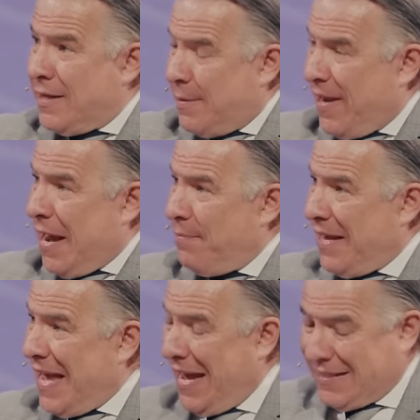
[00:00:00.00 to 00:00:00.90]
to become the
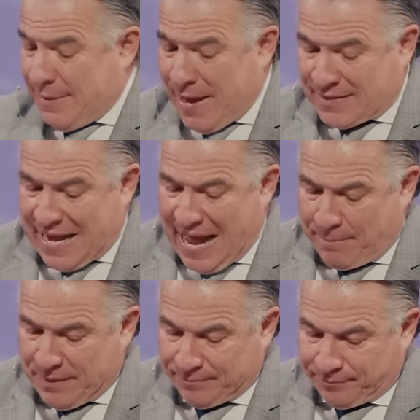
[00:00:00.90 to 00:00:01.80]
king is about to
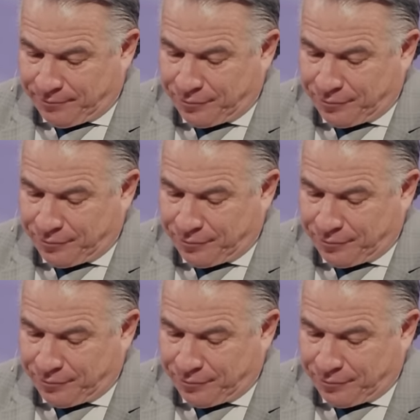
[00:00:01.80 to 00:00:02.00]
happen.